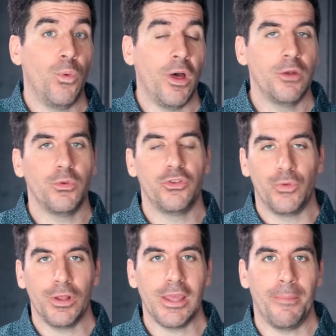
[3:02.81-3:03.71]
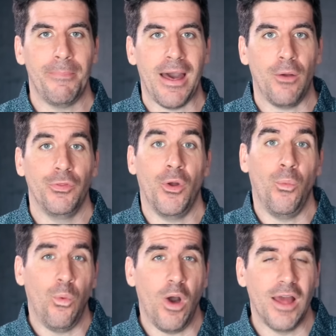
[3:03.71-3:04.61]
1 was really about the
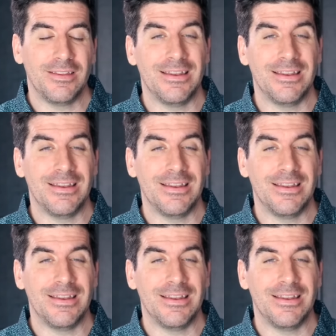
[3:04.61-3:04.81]
what.